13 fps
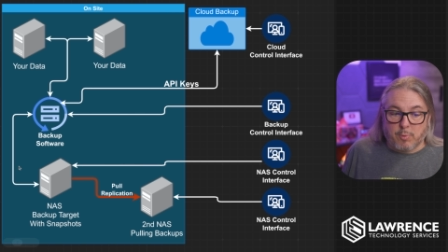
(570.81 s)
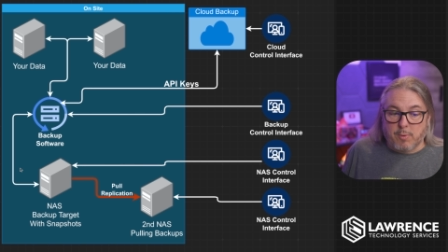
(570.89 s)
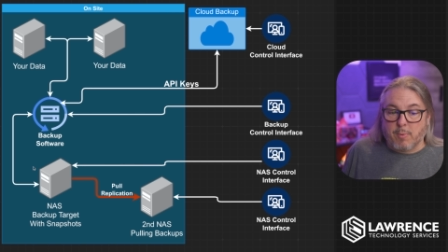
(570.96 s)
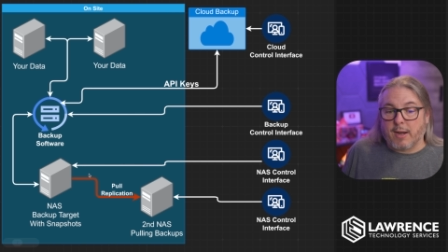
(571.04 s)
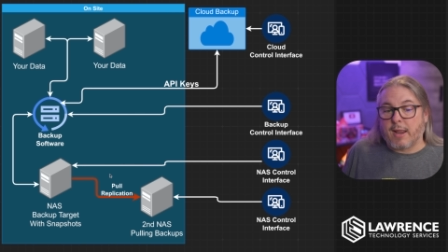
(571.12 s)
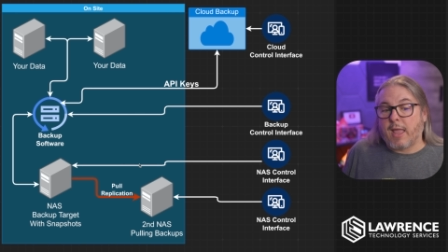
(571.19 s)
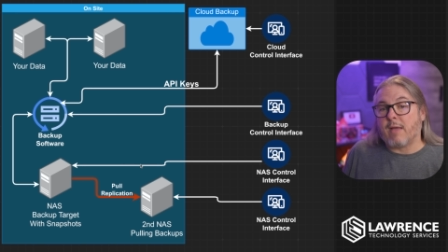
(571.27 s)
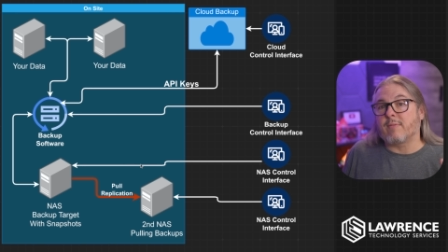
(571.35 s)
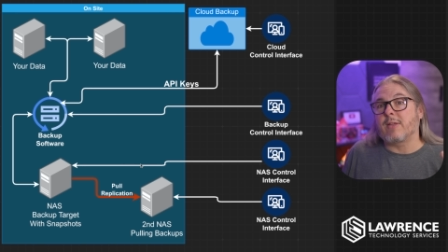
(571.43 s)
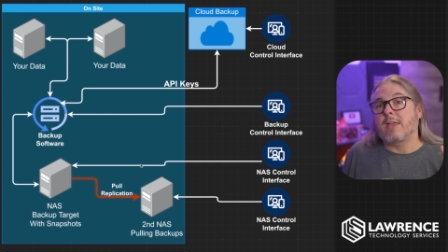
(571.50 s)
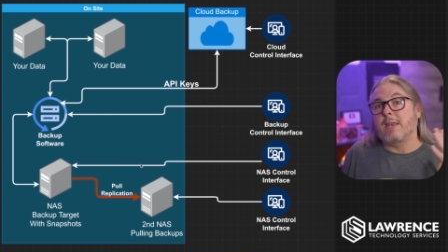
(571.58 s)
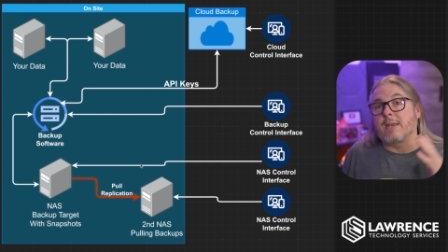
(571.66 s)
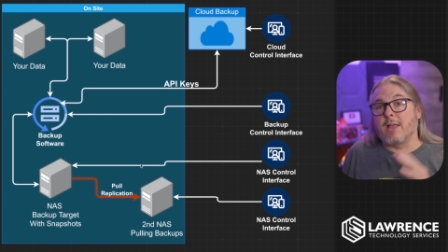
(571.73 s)
we want to have
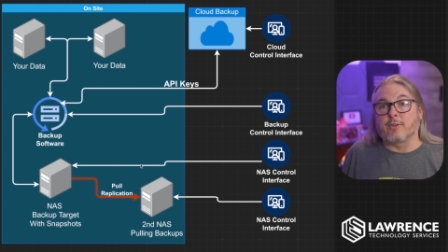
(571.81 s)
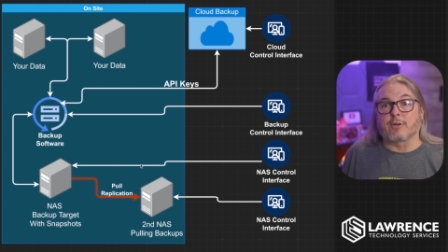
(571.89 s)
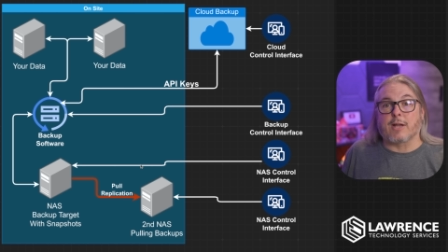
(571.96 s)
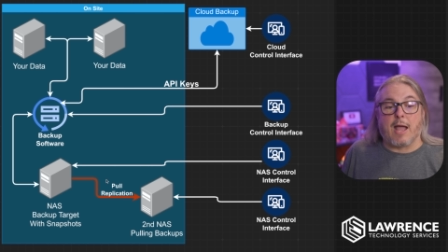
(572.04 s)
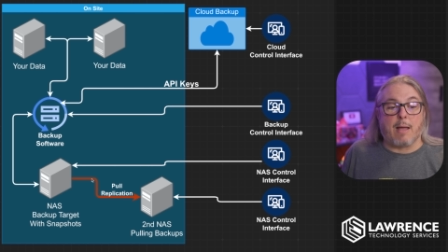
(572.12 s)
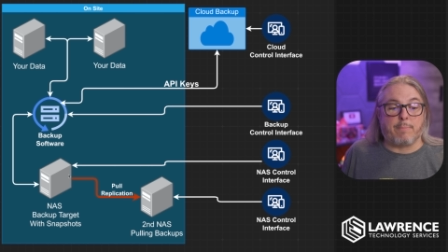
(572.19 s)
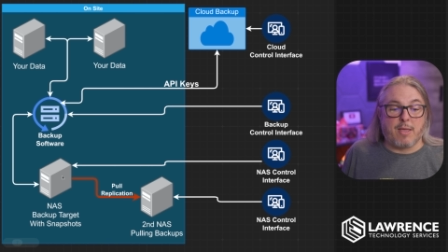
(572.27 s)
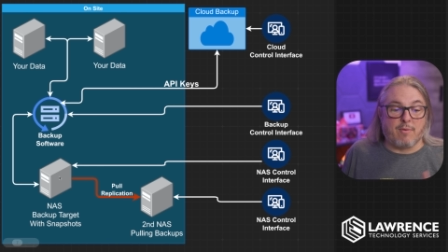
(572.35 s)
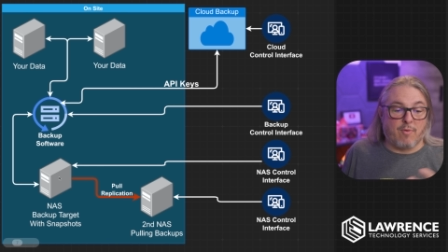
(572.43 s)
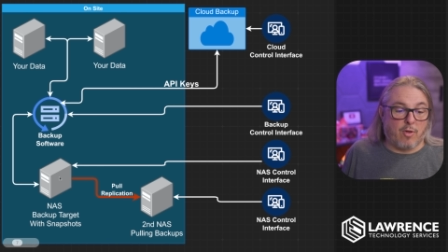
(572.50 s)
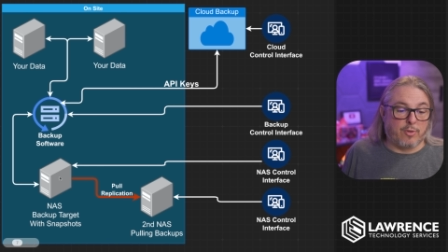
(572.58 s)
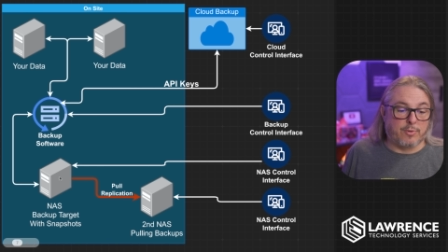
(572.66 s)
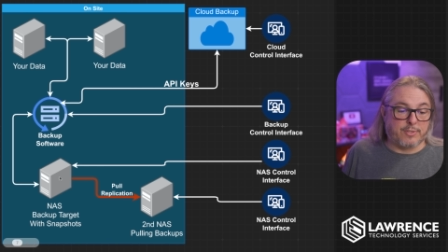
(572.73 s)
another copy of
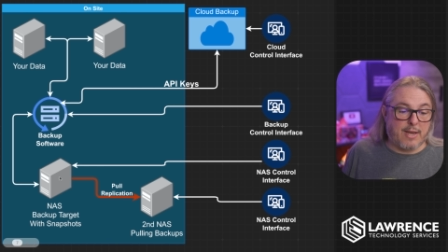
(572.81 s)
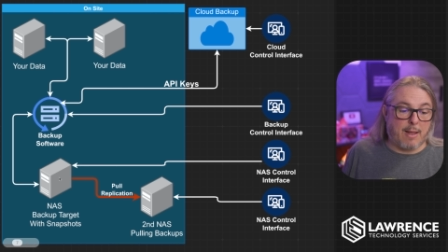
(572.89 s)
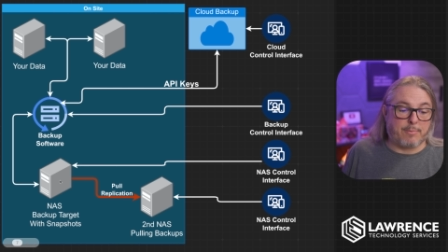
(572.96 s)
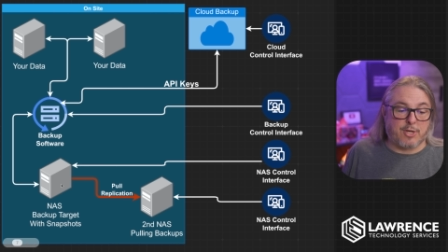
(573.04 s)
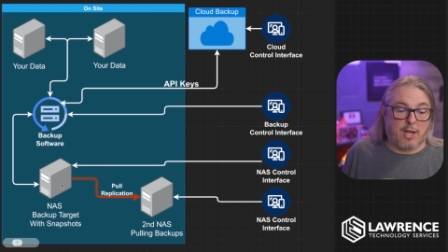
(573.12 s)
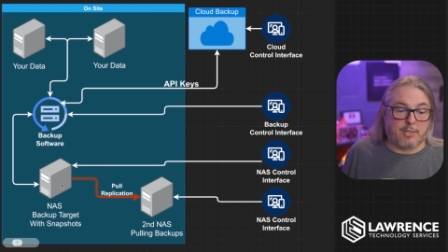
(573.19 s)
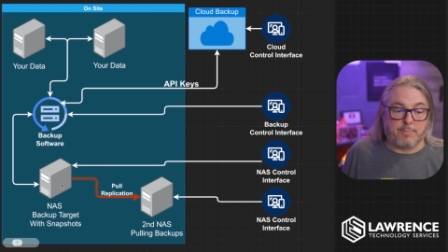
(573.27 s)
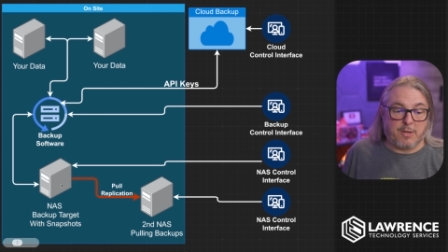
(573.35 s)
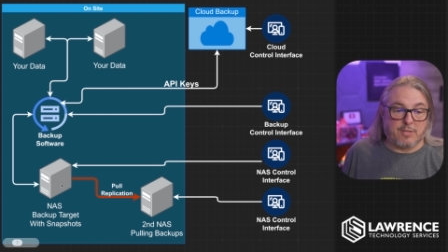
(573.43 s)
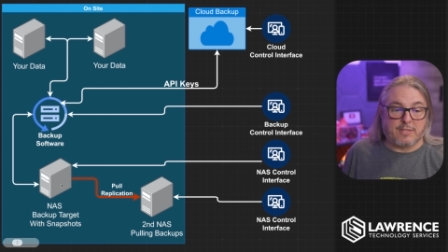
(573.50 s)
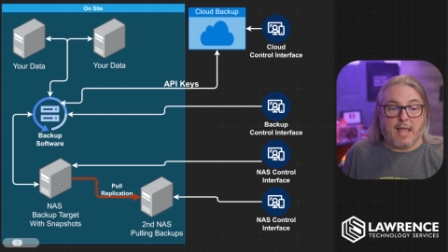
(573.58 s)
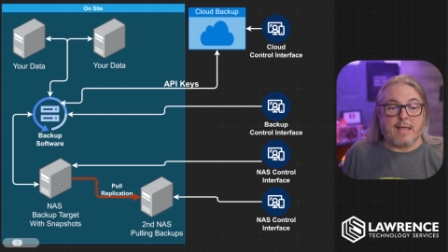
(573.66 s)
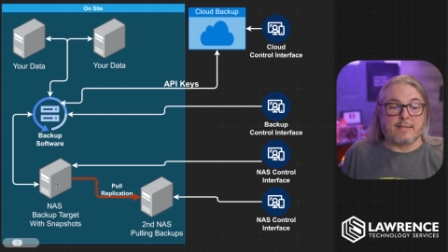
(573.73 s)
all those snapshots
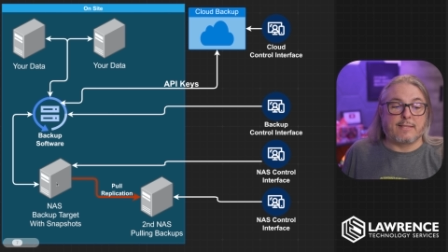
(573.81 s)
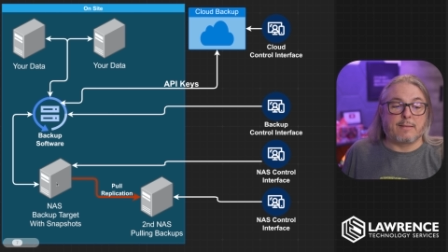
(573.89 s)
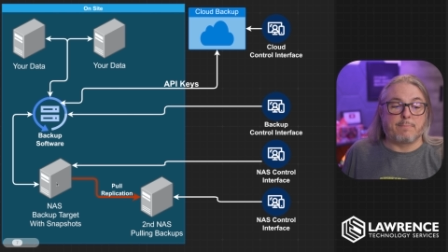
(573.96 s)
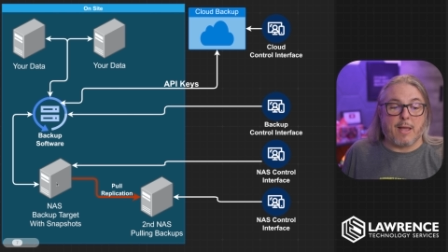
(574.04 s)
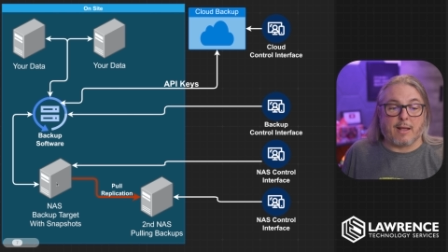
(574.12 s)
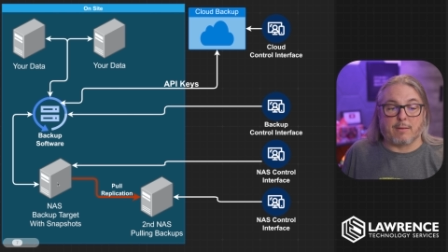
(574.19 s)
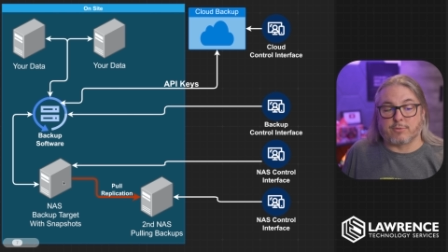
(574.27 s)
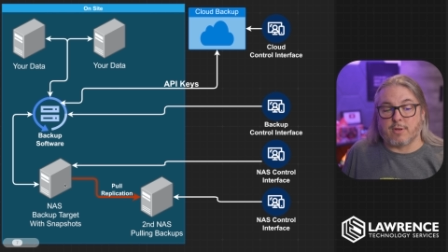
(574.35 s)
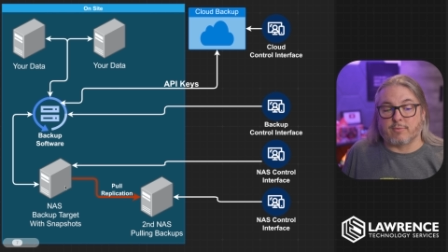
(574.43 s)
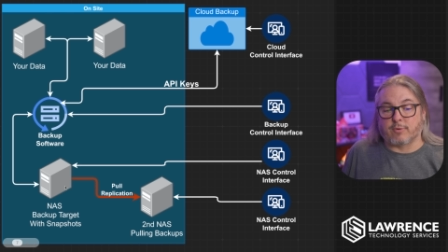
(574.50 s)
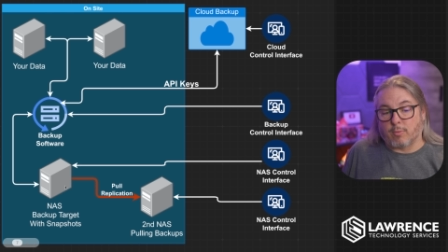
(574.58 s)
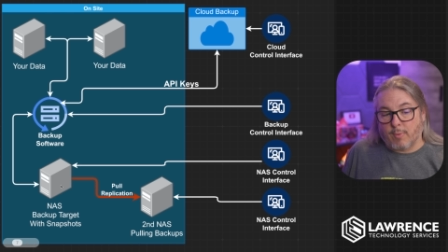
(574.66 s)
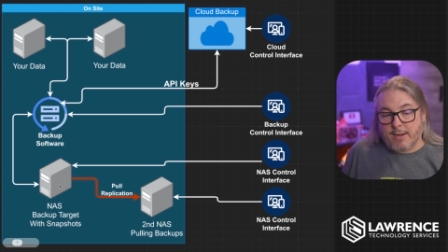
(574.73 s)
because as the backup
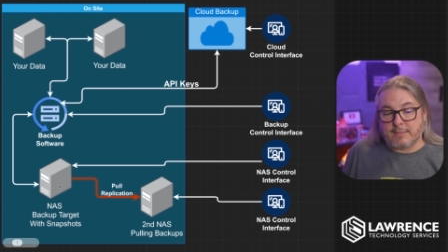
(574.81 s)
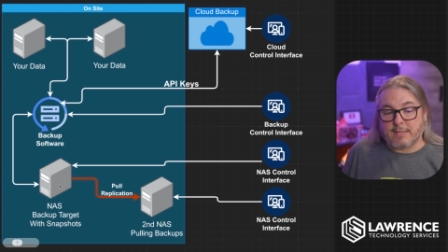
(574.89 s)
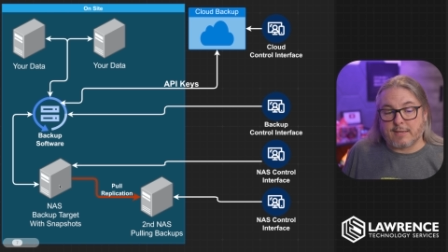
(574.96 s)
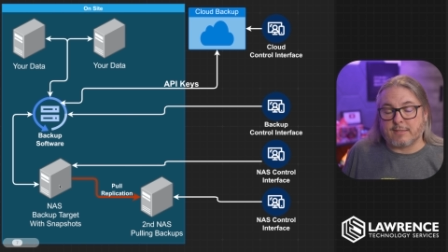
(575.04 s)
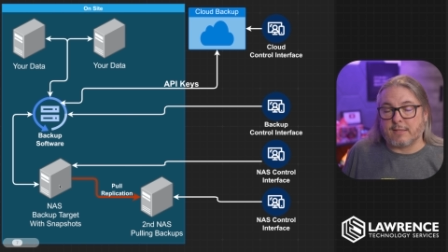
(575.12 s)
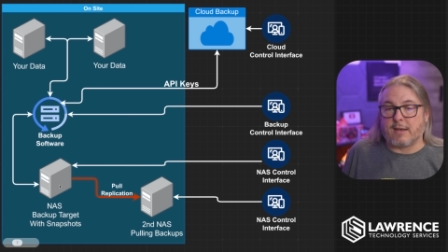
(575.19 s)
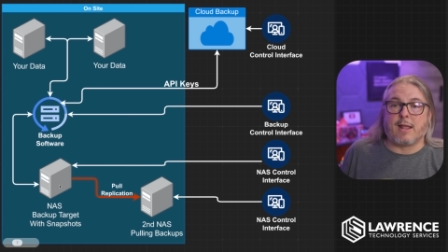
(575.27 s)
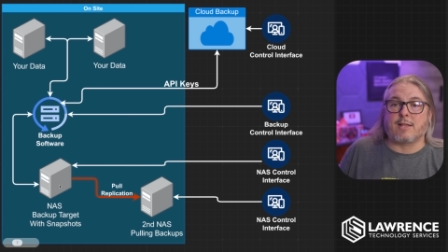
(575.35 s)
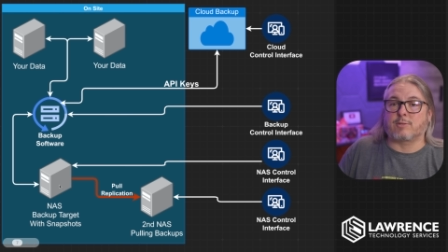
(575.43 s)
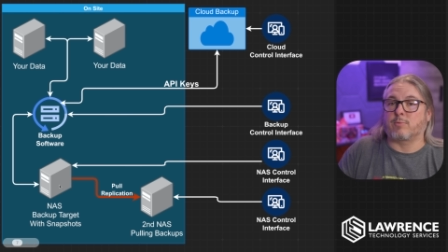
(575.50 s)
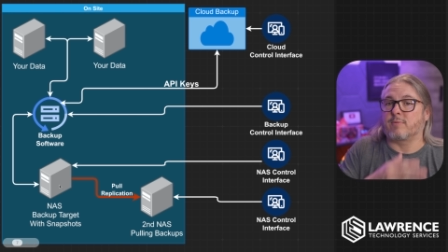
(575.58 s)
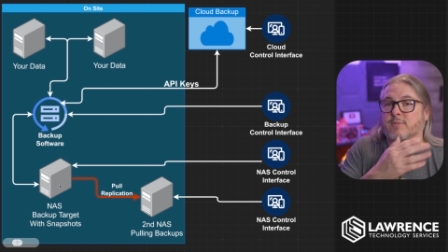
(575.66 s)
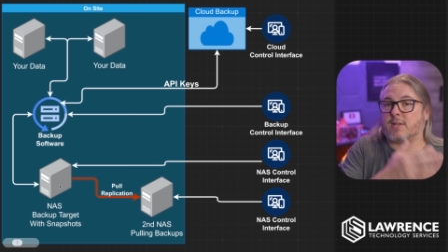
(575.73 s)
software writes that to the
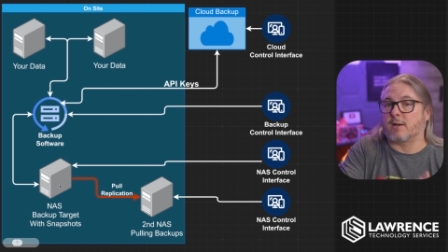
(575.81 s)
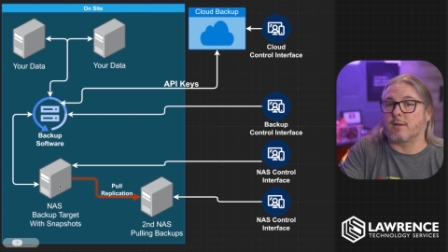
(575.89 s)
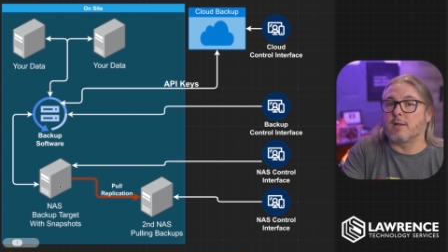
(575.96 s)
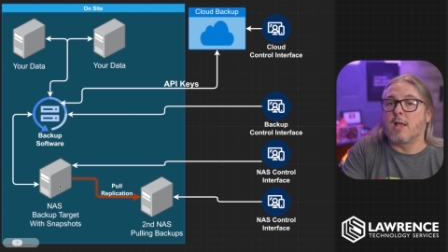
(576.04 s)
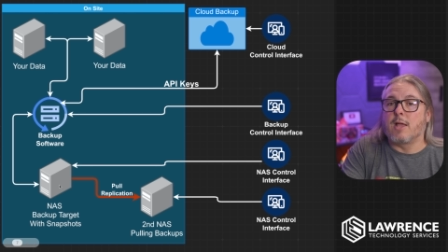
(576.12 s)
NAS, we've set a